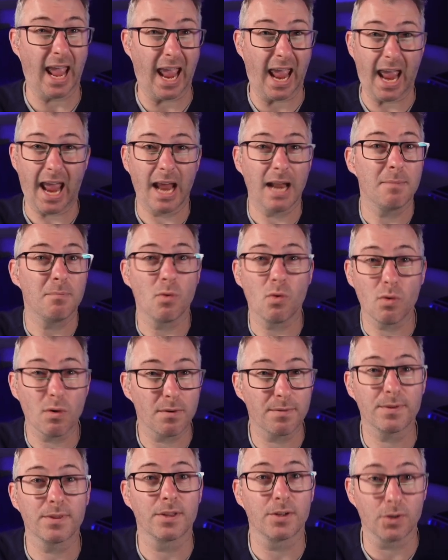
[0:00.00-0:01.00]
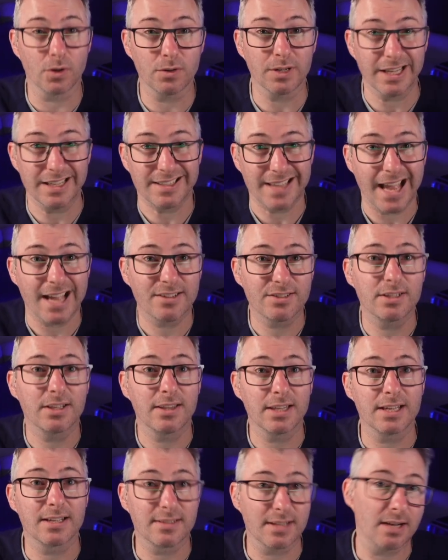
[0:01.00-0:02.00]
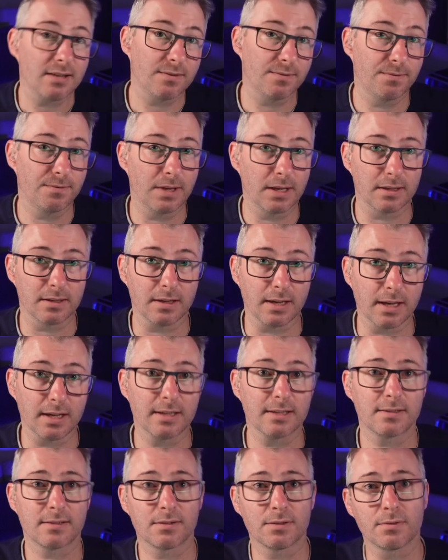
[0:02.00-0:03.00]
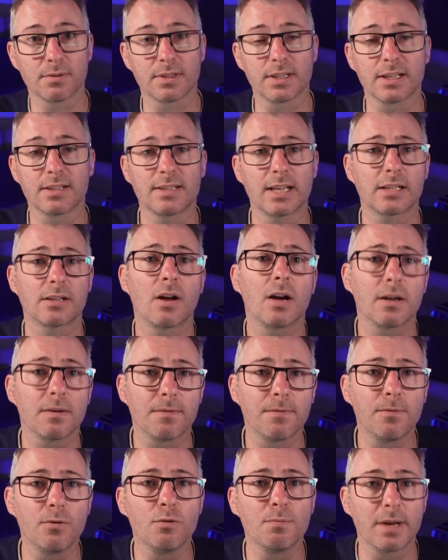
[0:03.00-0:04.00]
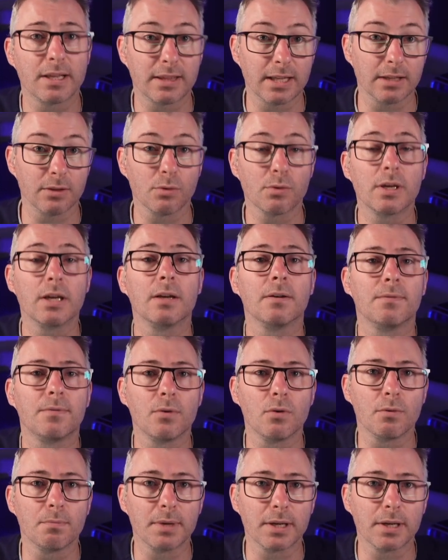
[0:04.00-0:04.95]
And more often than not, it's actually the exact answer and the exact kind of format they're looking for,